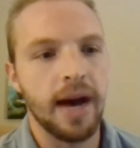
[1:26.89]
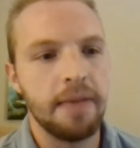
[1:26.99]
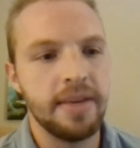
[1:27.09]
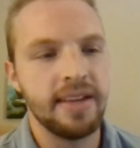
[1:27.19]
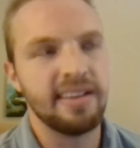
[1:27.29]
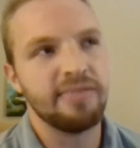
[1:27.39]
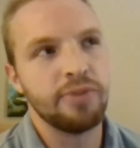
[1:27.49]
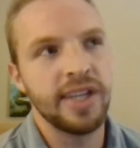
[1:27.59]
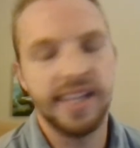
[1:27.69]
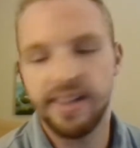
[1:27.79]
I mean
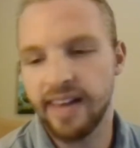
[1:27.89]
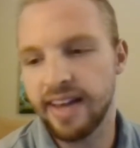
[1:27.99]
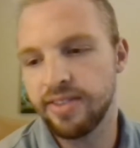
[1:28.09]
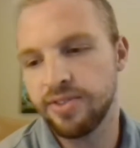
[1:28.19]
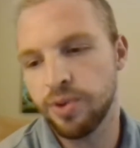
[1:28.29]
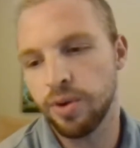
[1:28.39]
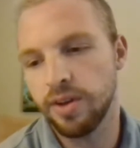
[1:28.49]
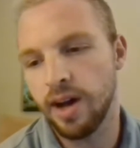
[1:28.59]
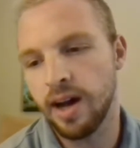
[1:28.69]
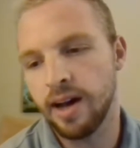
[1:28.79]
really like
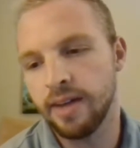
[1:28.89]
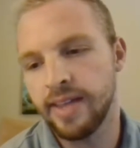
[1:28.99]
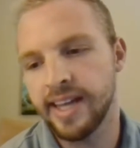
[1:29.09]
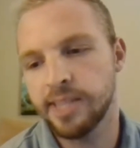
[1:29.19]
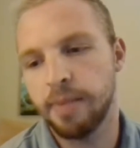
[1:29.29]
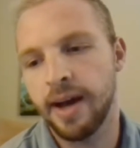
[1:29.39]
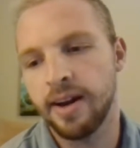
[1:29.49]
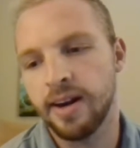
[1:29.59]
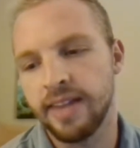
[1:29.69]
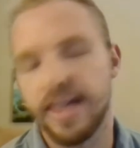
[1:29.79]
they
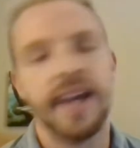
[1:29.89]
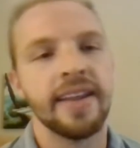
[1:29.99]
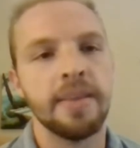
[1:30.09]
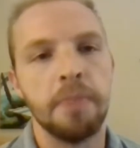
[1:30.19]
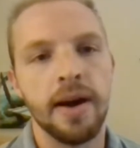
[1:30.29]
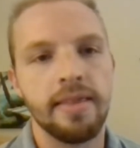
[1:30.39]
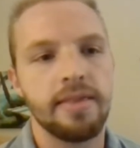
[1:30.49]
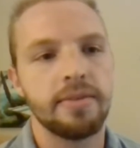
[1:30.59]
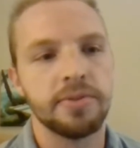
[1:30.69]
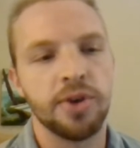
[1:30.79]
expire at the end of the month.